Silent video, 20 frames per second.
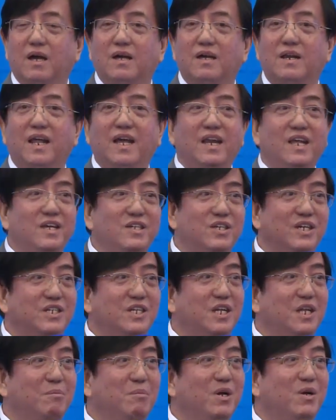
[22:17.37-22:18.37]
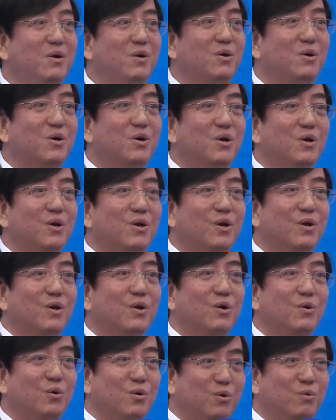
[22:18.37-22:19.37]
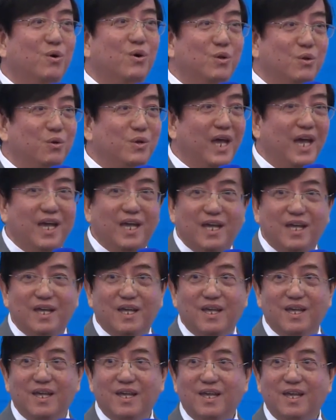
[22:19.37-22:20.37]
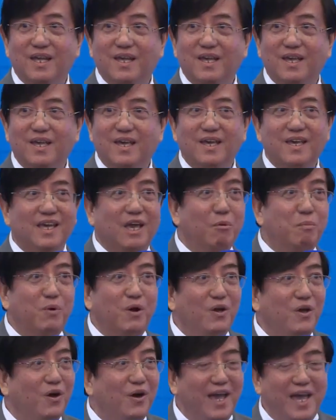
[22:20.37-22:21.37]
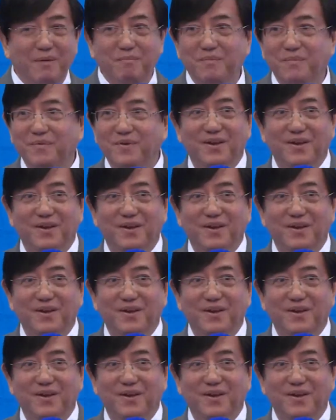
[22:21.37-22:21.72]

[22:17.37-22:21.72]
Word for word: Ladies and gentlemen, who will do that? Can you put your hand?